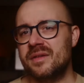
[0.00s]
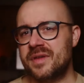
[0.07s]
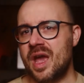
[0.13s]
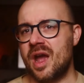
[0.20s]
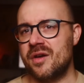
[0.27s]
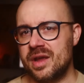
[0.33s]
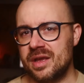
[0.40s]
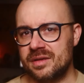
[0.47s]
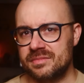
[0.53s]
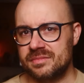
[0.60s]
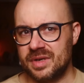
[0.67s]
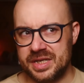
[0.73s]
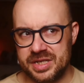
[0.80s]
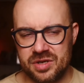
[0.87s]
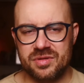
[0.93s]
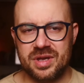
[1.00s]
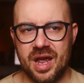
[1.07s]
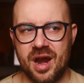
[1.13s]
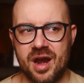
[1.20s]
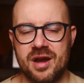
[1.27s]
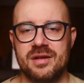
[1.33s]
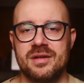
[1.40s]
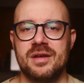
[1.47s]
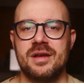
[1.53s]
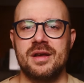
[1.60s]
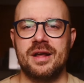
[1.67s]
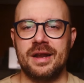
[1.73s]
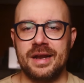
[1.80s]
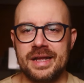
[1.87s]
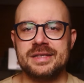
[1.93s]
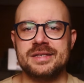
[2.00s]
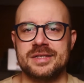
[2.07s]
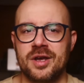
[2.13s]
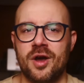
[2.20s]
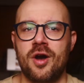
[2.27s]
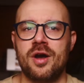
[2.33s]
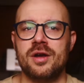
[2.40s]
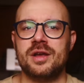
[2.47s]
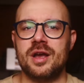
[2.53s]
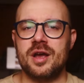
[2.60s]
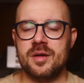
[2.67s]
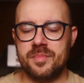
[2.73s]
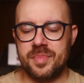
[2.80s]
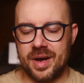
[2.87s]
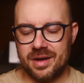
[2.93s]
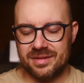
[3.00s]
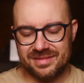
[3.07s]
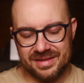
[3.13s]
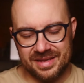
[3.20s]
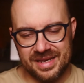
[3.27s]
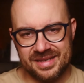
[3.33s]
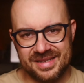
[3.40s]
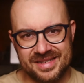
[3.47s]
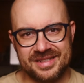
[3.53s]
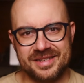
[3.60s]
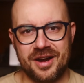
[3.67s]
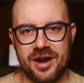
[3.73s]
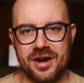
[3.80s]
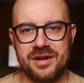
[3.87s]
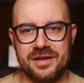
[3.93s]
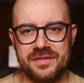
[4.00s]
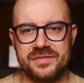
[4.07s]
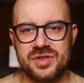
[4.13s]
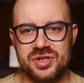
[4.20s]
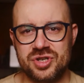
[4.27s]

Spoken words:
of caring, I do care. Let's talk about the star of the